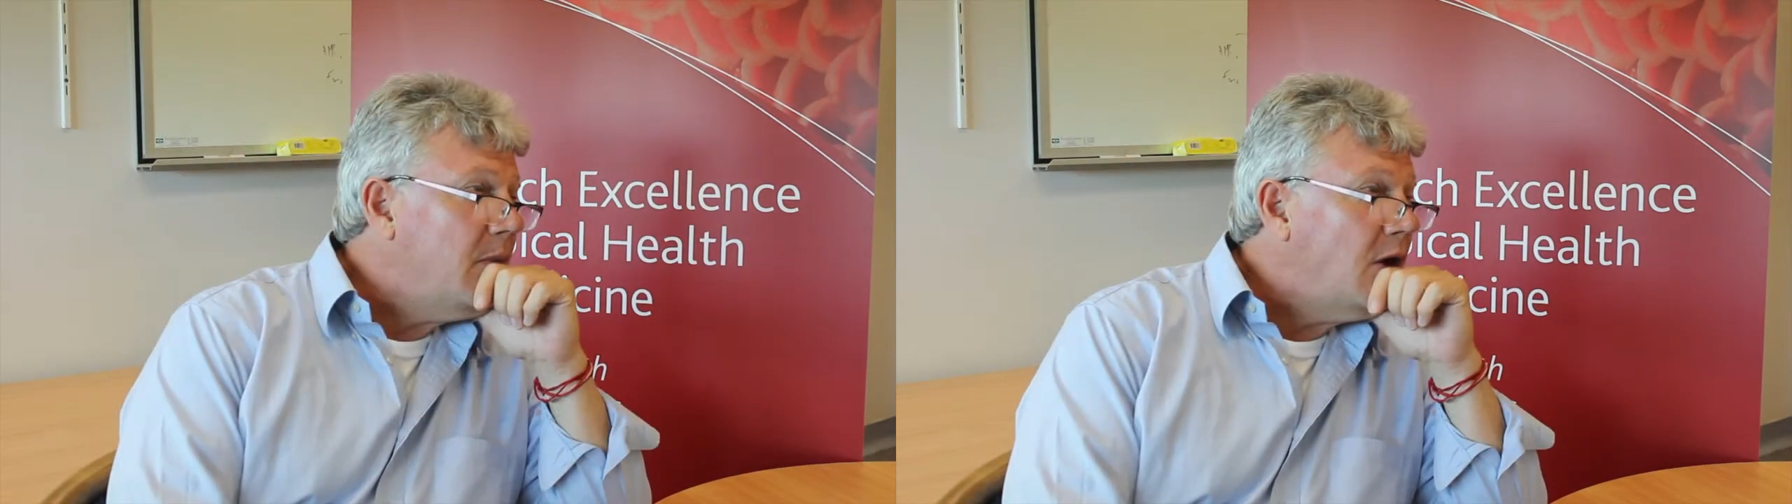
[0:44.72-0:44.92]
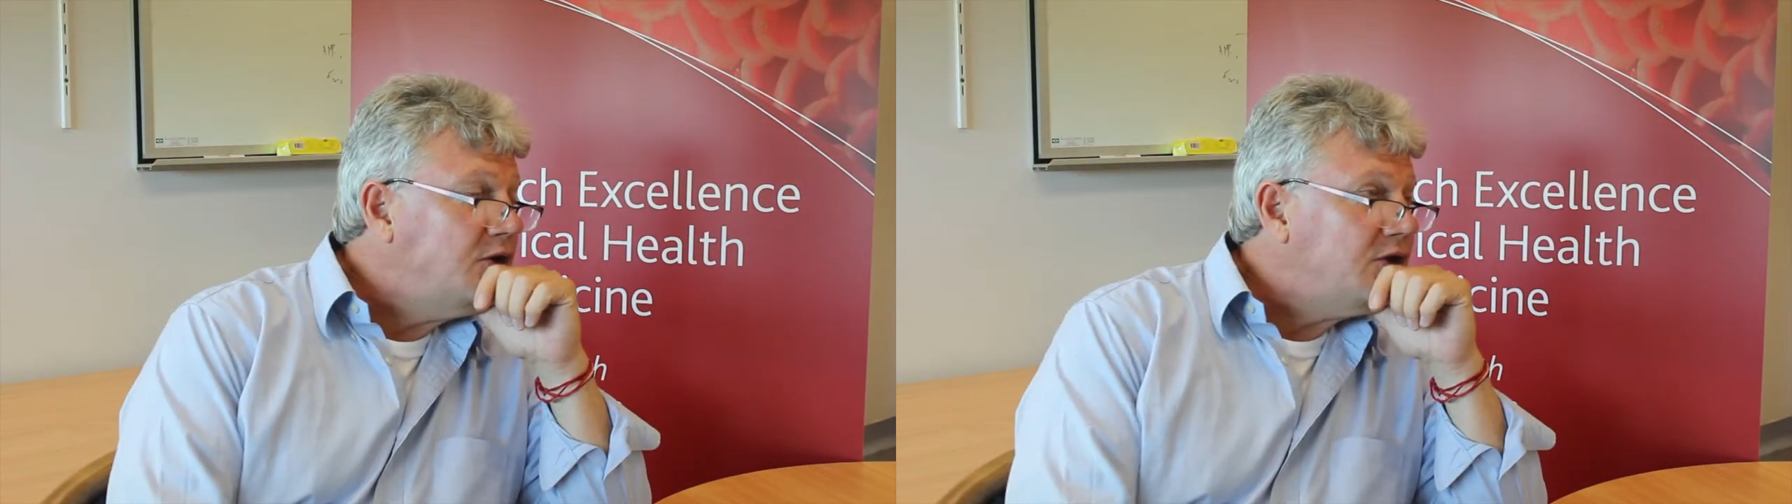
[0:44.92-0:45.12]

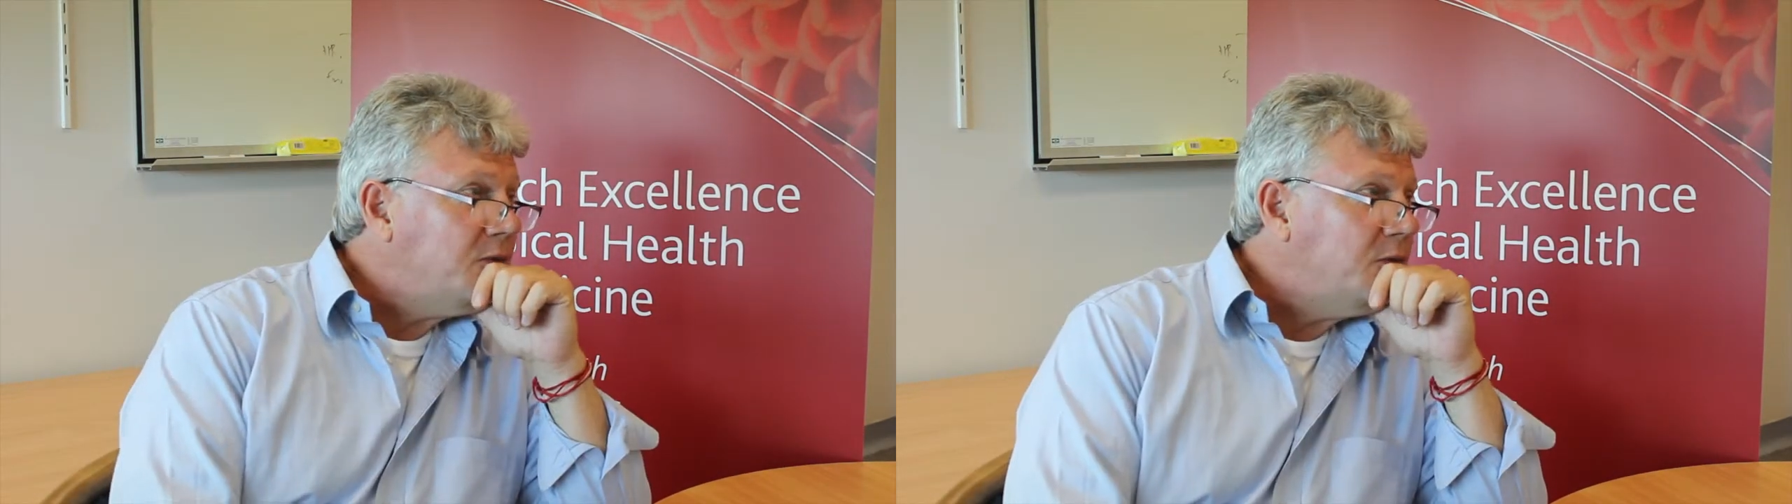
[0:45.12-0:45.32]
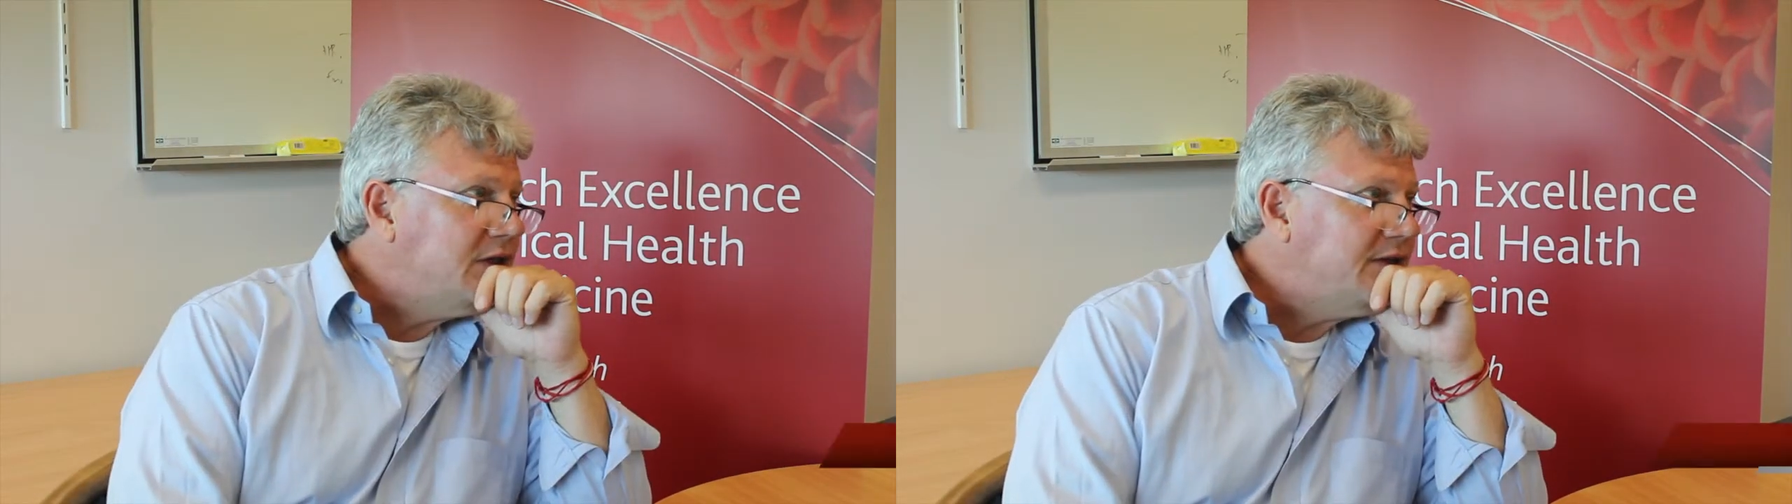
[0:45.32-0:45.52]
most
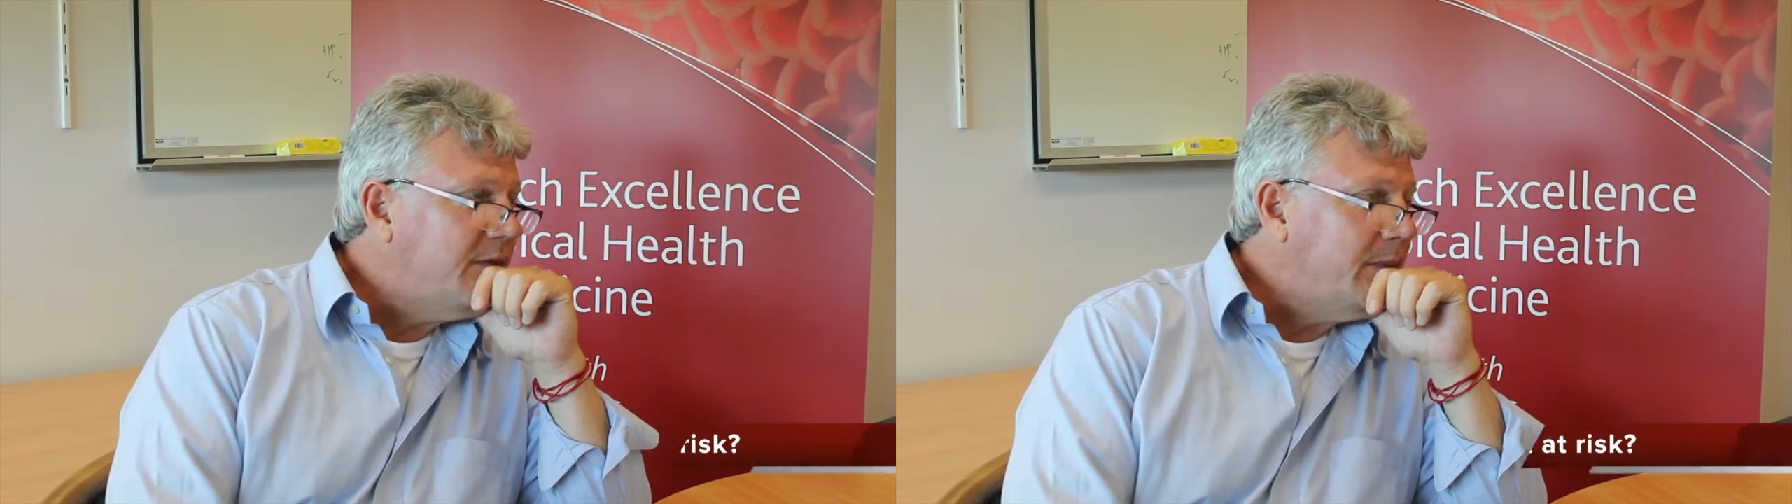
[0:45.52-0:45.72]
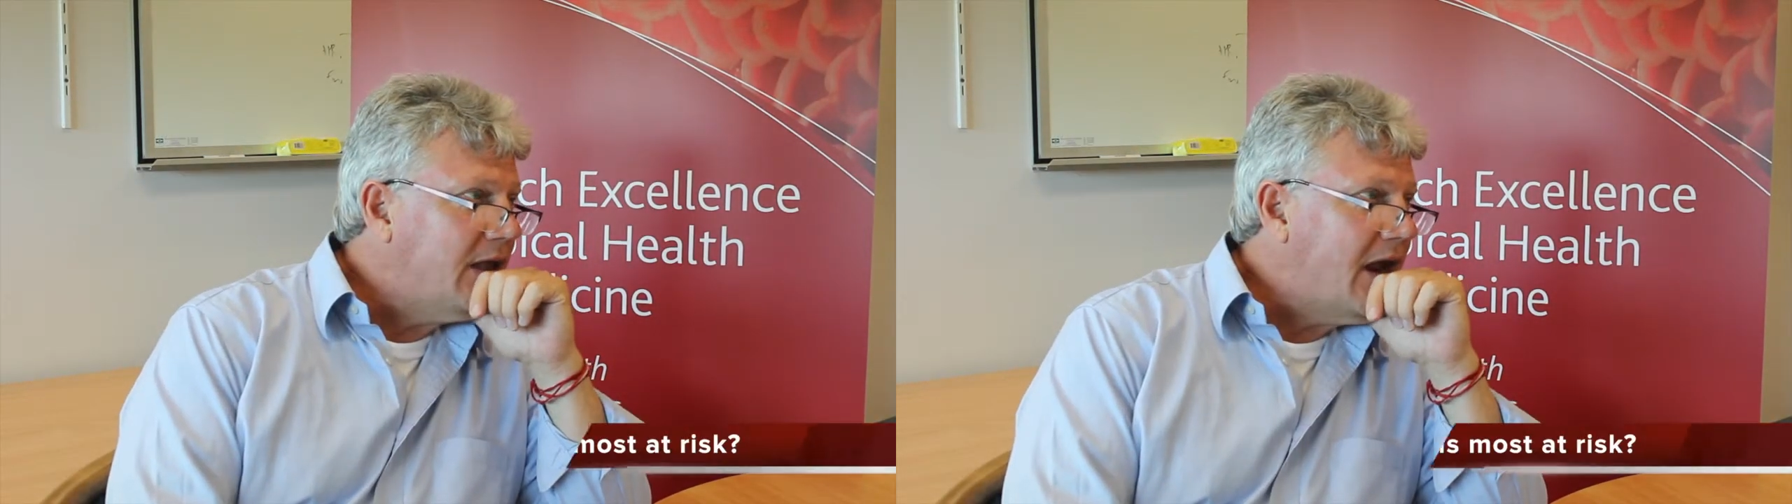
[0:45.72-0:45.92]
at
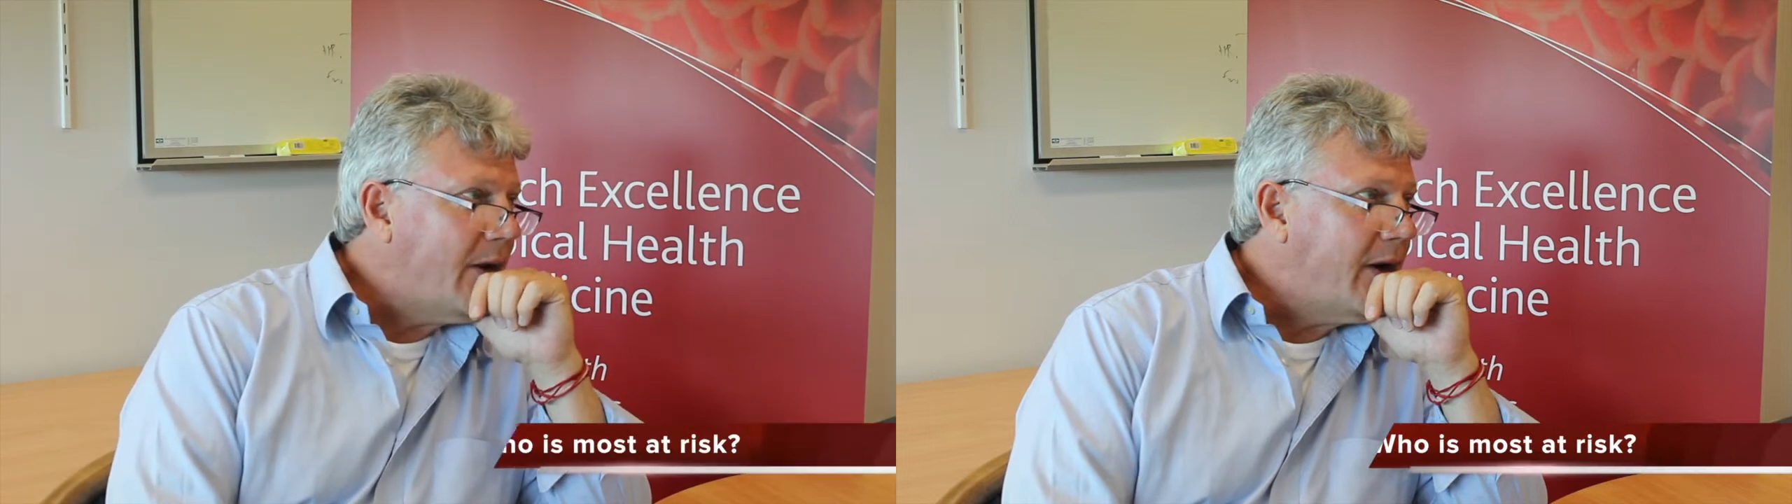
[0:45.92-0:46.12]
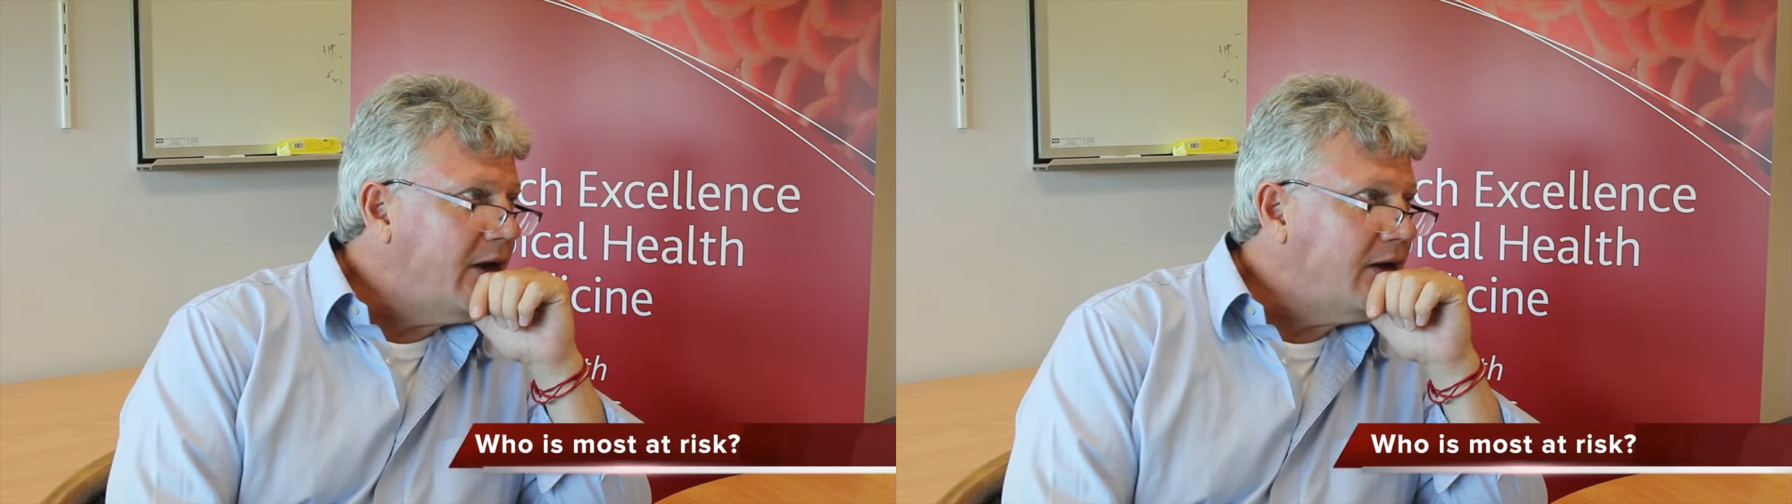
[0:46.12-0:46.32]
risk for
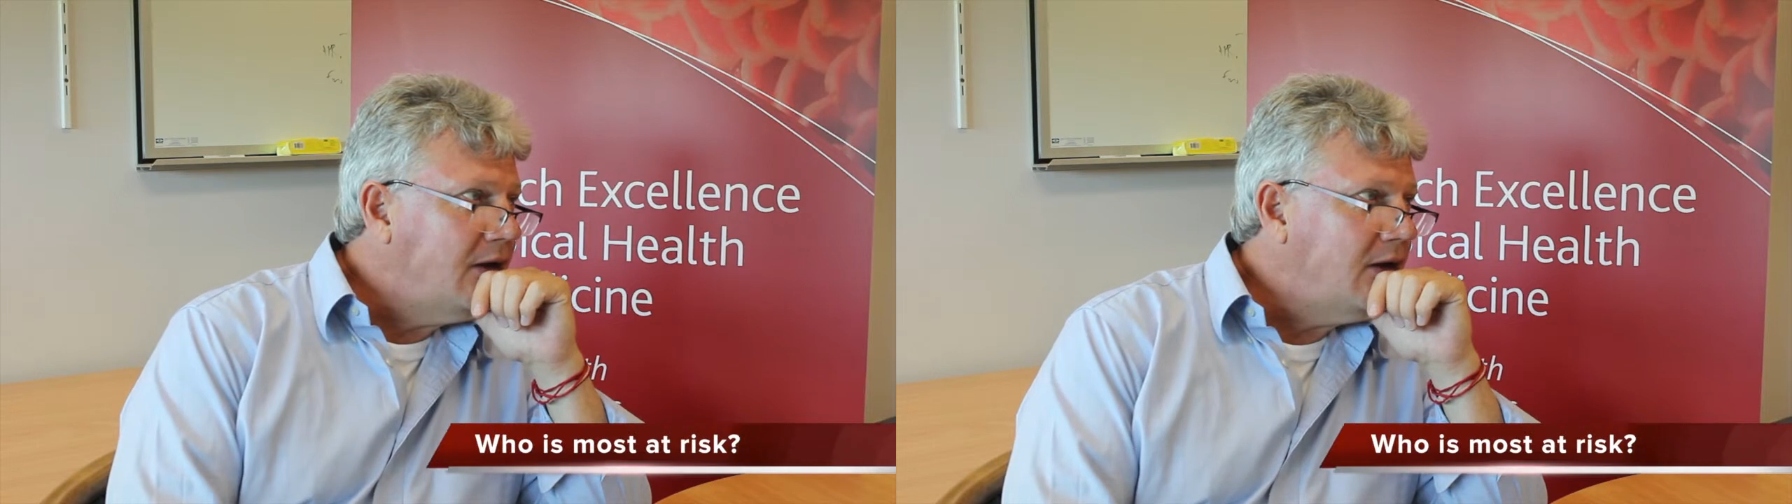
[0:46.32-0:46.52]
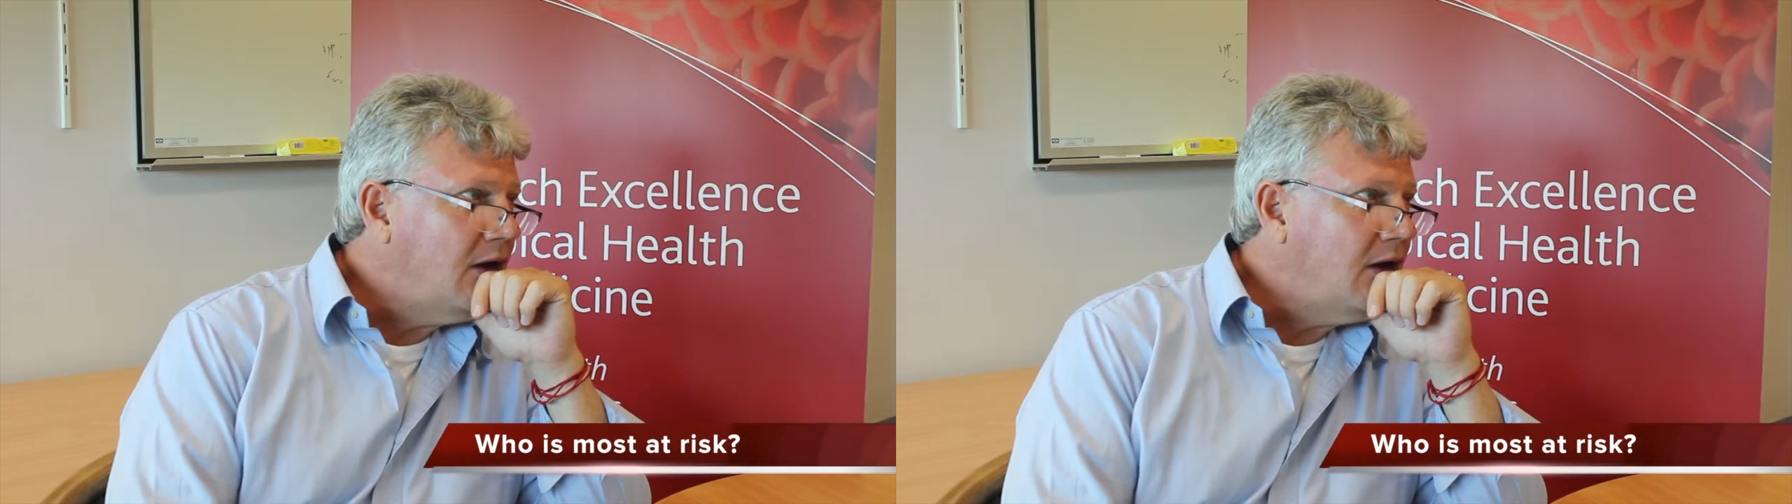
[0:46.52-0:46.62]
malaria